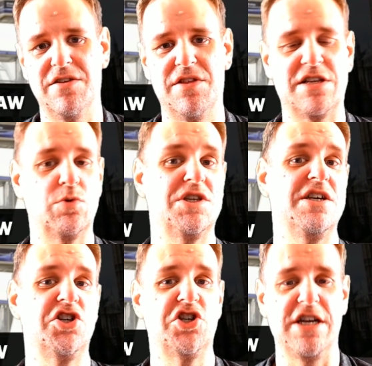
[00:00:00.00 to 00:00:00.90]
that this was
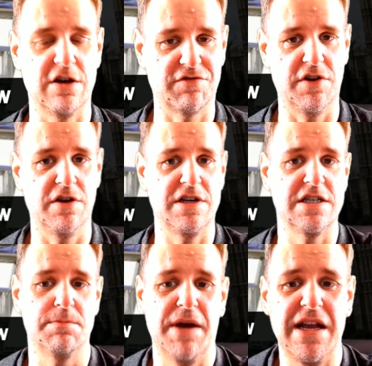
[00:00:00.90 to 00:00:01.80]
his shield for
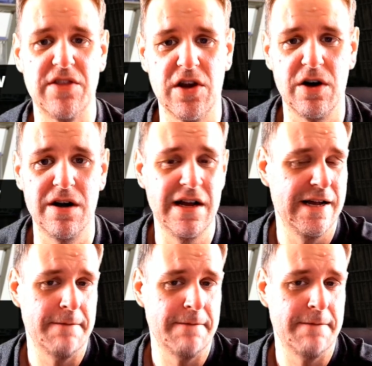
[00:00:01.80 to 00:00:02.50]
disobeying the law.